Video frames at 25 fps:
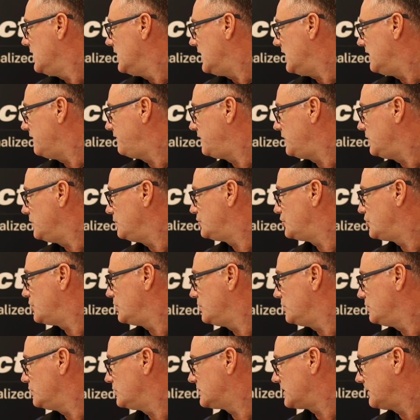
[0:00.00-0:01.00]
If you
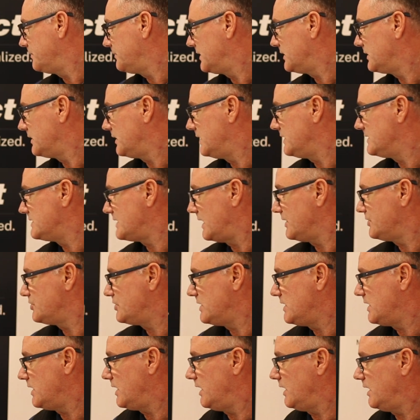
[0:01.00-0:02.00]
choose something that is
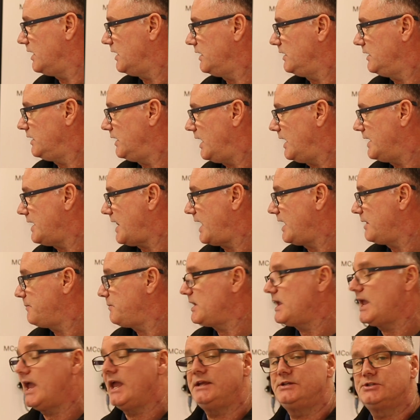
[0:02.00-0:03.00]
actually an
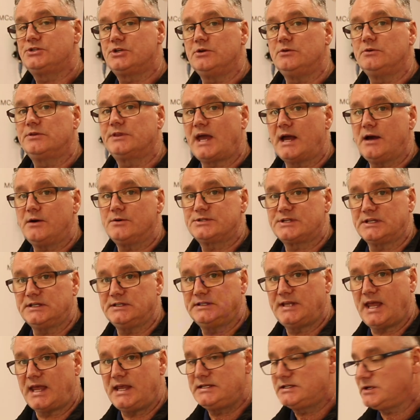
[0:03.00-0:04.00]
NMEA
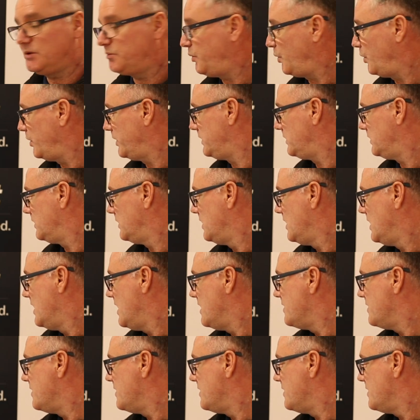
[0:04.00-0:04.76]
2000 data point,